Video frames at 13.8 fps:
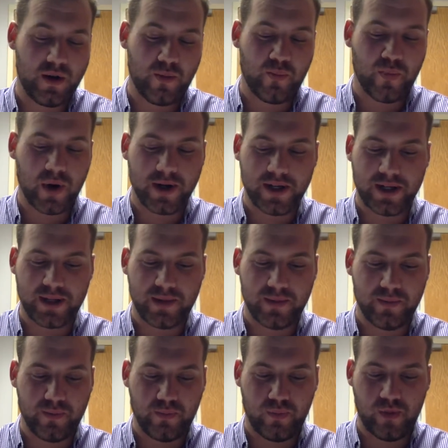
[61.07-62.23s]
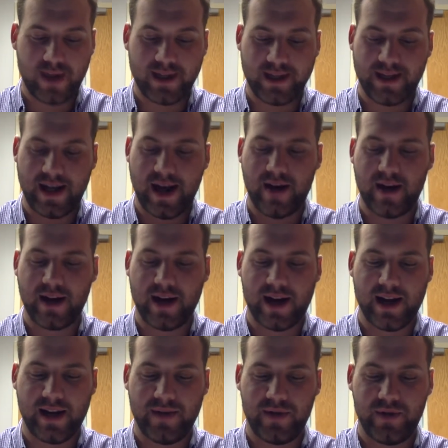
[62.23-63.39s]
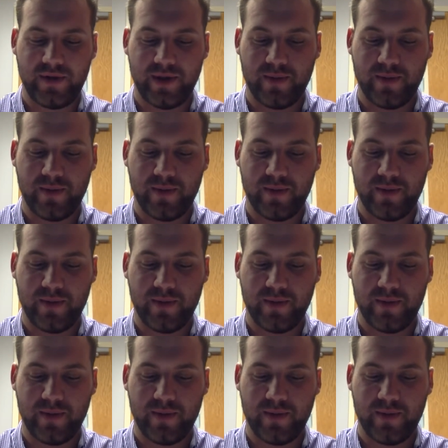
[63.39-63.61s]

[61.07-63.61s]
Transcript: Burgess breaks it down and kind of gives you this